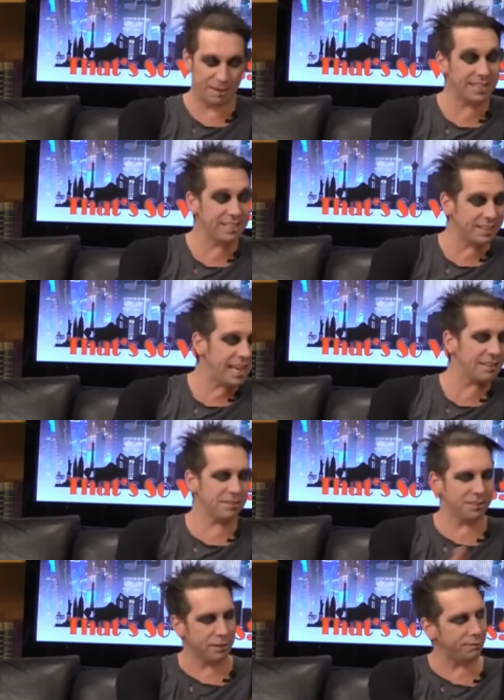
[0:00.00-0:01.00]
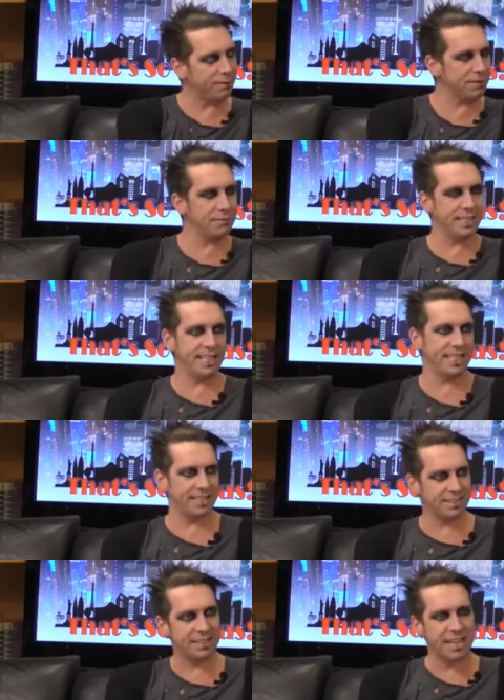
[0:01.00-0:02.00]
But I did that sort of show for so many
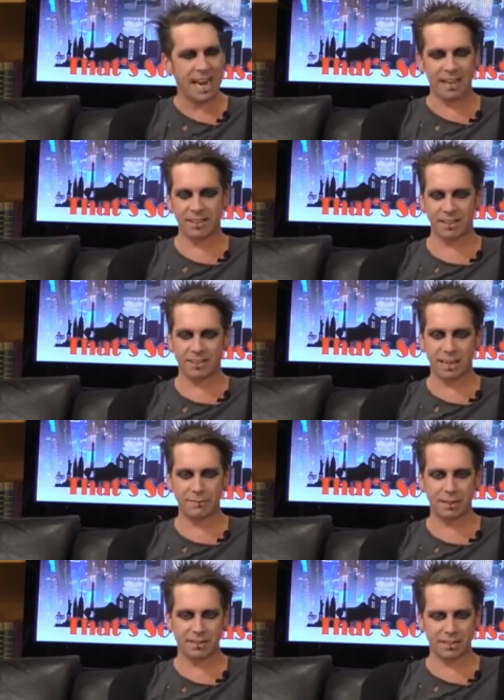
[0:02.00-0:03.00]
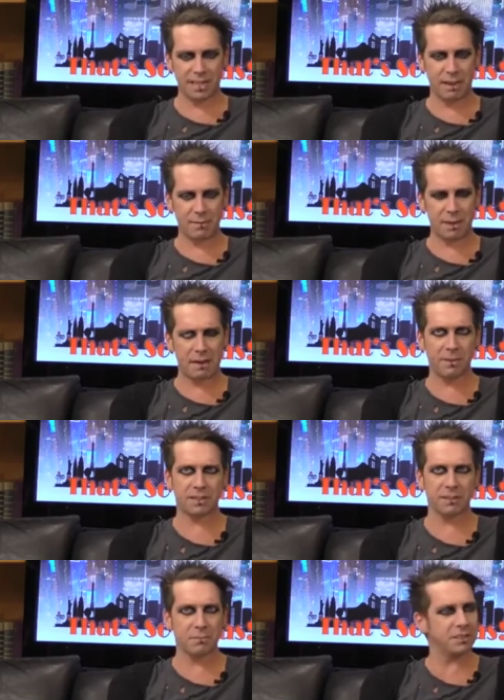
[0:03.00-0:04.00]
years, and then the tape face thing came about
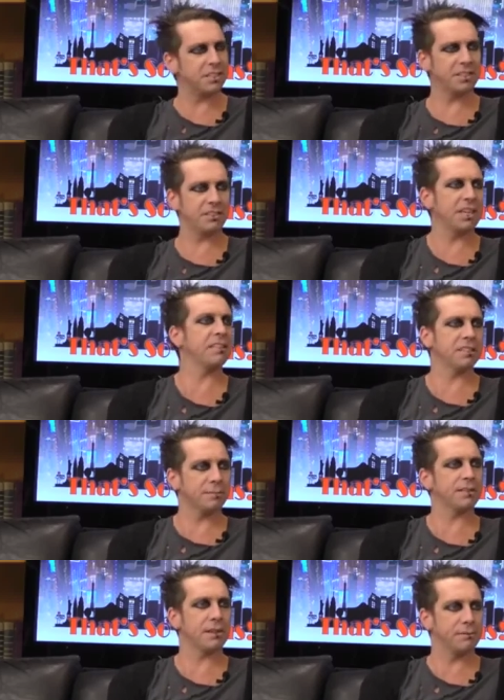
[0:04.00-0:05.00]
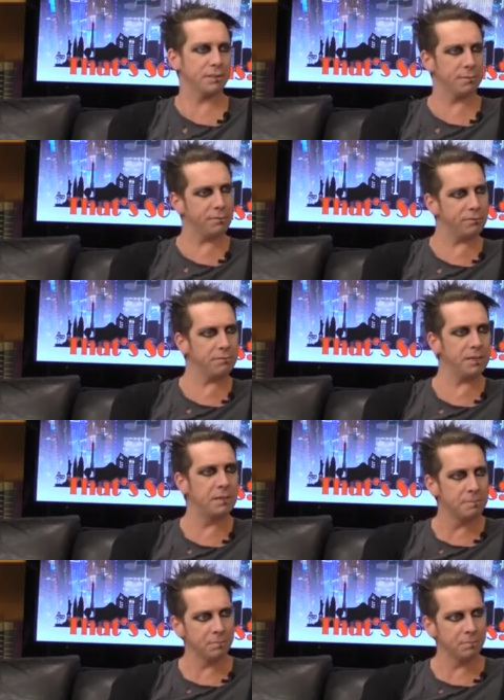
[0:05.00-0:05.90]
because I wanted to challenge myself as a performer.